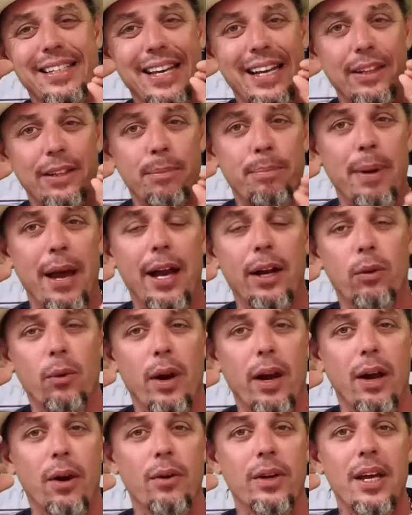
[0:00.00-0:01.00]
in the
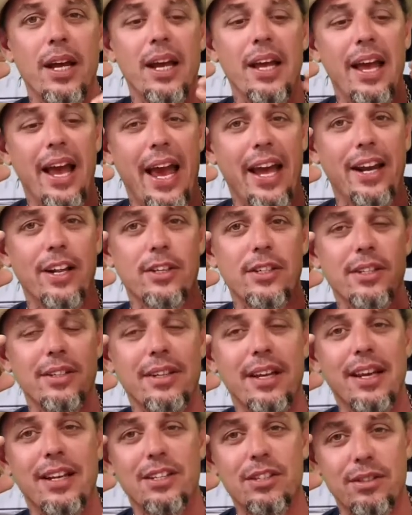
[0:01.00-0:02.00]
background, and
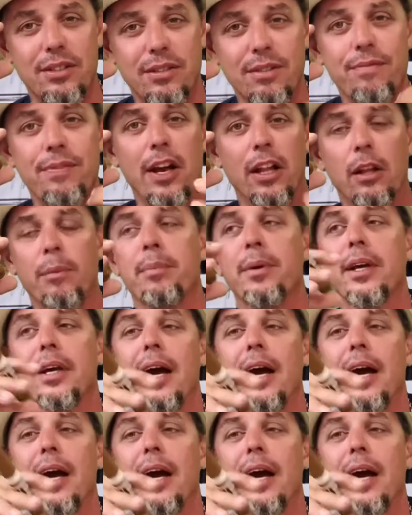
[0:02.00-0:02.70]
it's developing.